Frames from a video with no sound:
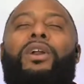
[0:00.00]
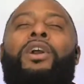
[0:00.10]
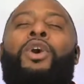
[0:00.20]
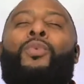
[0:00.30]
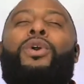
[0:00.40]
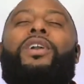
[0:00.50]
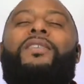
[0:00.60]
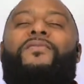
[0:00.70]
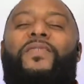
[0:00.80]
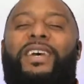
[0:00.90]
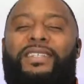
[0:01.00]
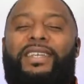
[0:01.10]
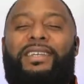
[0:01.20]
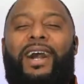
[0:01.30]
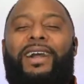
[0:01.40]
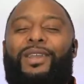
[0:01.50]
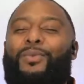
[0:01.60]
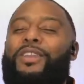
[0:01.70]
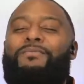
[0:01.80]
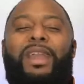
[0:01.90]
we're confessing, God,
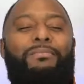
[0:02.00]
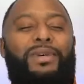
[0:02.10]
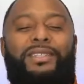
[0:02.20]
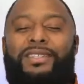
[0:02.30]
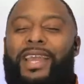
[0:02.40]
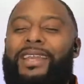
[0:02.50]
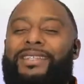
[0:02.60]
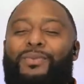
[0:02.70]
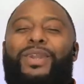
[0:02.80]
that we've made mistakes.